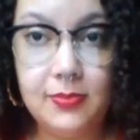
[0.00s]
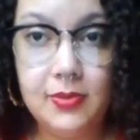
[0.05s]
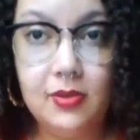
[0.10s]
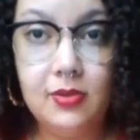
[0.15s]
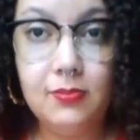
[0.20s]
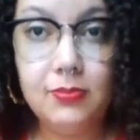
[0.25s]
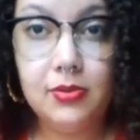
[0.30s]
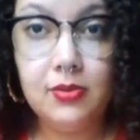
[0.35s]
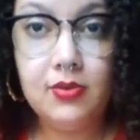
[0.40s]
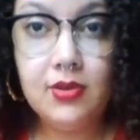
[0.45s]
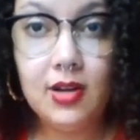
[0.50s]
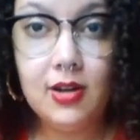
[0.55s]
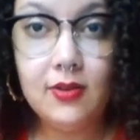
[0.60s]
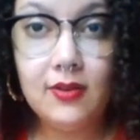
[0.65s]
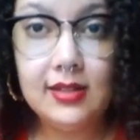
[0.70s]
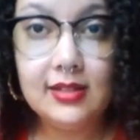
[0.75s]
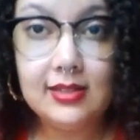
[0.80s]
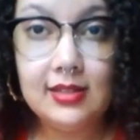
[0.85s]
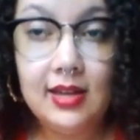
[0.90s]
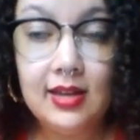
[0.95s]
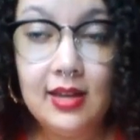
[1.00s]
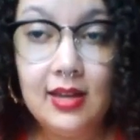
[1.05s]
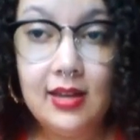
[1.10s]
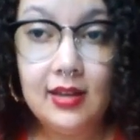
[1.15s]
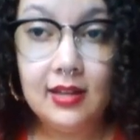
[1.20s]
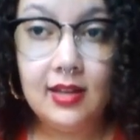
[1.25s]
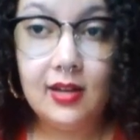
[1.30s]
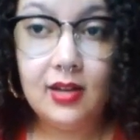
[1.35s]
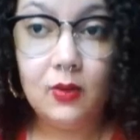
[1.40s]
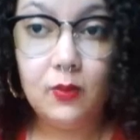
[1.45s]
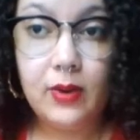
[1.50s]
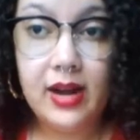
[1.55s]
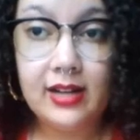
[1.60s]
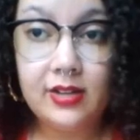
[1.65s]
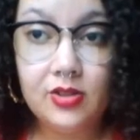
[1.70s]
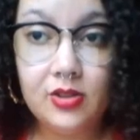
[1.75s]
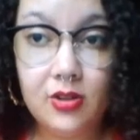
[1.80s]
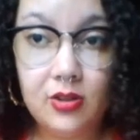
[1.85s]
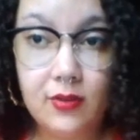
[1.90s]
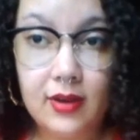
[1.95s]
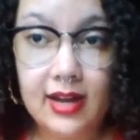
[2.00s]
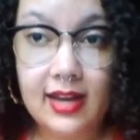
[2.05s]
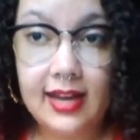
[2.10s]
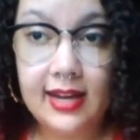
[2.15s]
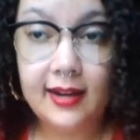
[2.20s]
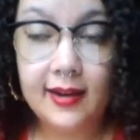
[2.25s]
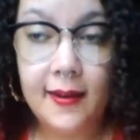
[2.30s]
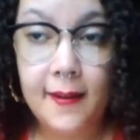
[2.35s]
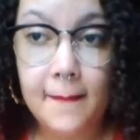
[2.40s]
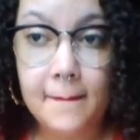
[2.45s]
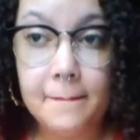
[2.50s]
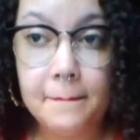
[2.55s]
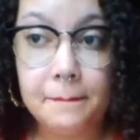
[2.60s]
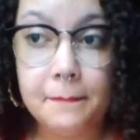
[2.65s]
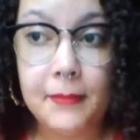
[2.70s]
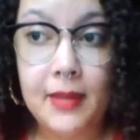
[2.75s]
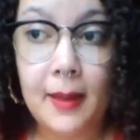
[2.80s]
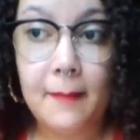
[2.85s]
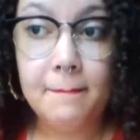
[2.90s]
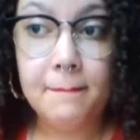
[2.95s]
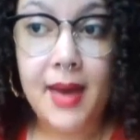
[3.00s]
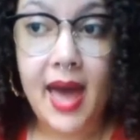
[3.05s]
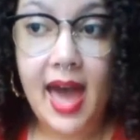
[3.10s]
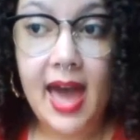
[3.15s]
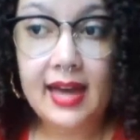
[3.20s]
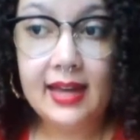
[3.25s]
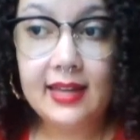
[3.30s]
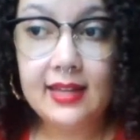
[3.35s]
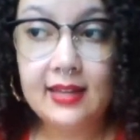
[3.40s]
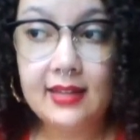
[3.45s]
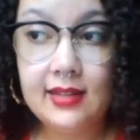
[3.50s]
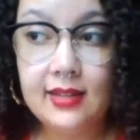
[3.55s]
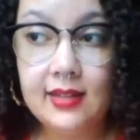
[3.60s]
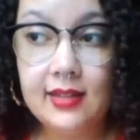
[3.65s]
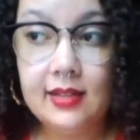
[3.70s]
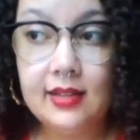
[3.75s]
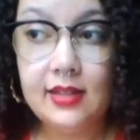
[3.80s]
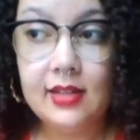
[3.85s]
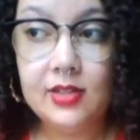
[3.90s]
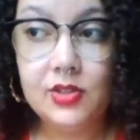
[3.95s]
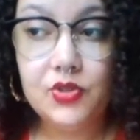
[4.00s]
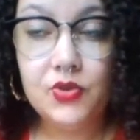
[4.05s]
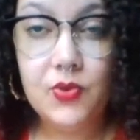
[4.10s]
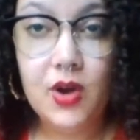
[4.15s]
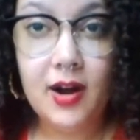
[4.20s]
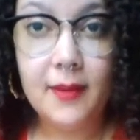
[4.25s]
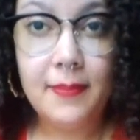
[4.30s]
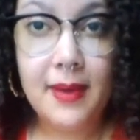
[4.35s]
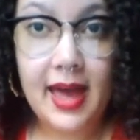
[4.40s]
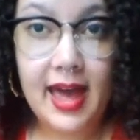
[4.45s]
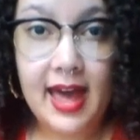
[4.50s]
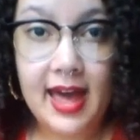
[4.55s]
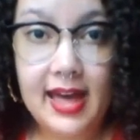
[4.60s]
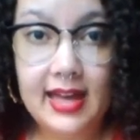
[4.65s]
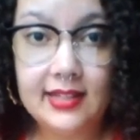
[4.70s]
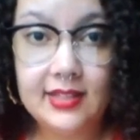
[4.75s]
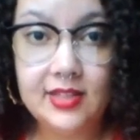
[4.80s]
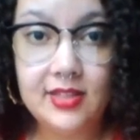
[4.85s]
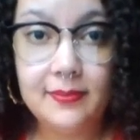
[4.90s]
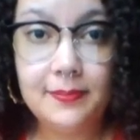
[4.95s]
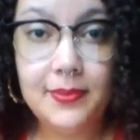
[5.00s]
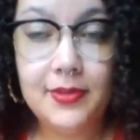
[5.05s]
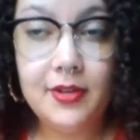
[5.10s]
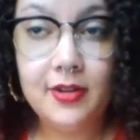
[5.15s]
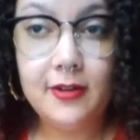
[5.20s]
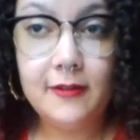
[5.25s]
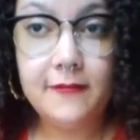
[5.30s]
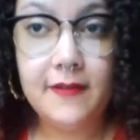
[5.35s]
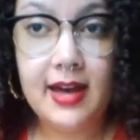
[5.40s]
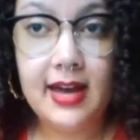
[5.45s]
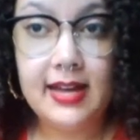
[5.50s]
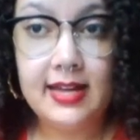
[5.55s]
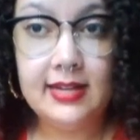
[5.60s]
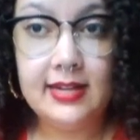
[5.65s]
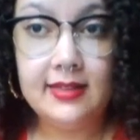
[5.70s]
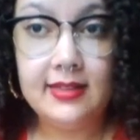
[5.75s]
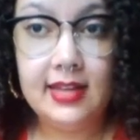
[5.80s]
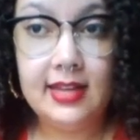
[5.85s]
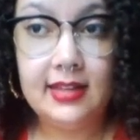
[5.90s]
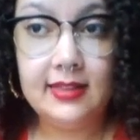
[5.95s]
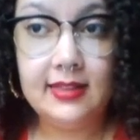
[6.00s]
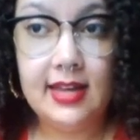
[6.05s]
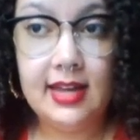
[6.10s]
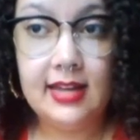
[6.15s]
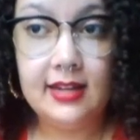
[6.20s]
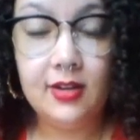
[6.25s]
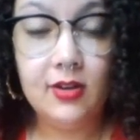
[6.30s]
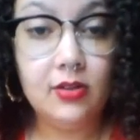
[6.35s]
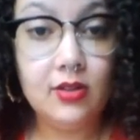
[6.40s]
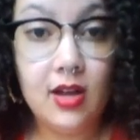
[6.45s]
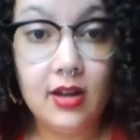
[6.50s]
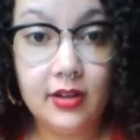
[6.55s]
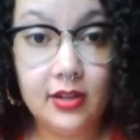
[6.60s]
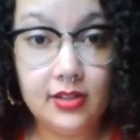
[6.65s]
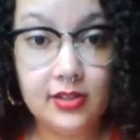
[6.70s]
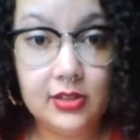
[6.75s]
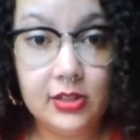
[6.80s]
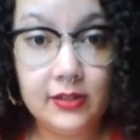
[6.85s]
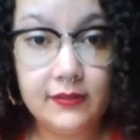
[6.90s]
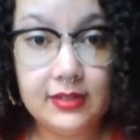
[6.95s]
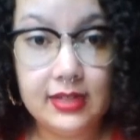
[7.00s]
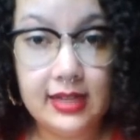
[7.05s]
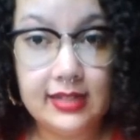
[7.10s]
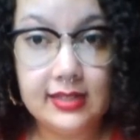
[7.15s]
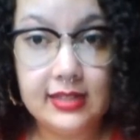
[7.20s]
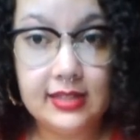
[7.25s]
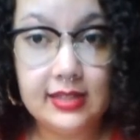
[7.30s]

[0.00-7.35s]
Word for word: Pluto is going to retrograde back to our past to purify anything that no longer serves us.